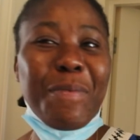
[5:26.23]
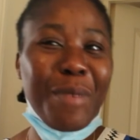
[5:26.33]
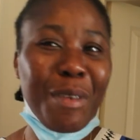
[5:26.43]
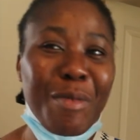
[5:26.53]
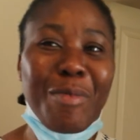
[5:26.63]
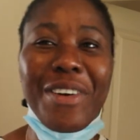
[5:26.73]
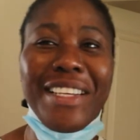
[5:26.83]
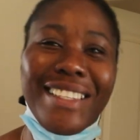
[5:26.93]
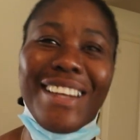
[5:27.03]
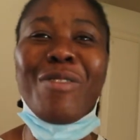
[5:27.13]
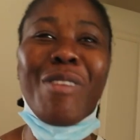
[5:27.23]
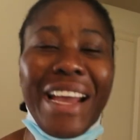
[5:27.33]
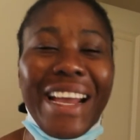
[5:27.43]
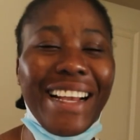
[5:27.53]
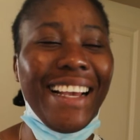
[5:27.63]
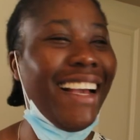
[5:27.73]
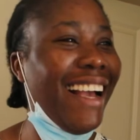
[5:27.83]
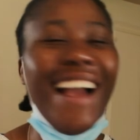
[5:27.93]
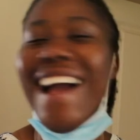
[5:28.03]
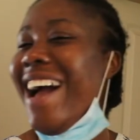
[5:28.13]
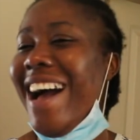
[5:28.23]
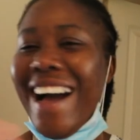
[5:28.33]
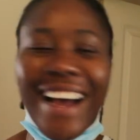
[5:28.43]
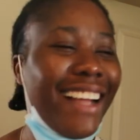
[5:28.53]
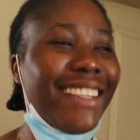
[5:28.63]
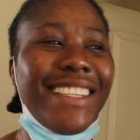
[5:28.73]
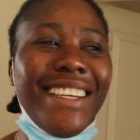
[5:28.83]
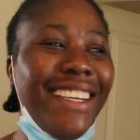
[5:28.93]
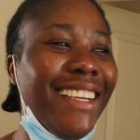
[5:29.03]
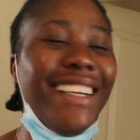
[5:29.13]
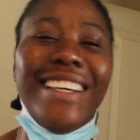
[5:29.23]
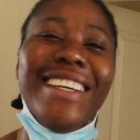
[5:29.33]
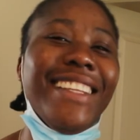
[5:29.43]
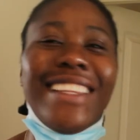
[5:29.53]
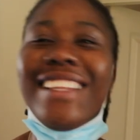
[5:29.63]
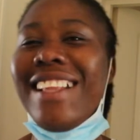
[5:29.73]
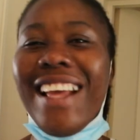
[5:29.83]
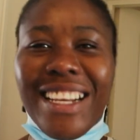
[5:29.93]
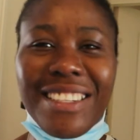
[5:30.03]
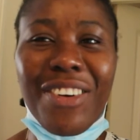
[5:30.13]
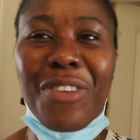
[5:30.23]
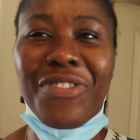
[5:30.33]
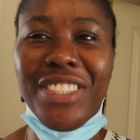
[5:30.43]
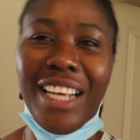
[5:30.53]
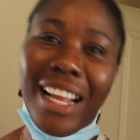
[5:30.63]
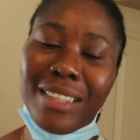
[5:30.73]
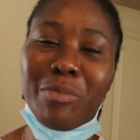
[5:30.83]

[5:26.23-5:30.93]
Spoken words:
baby boy is awake and the day has officially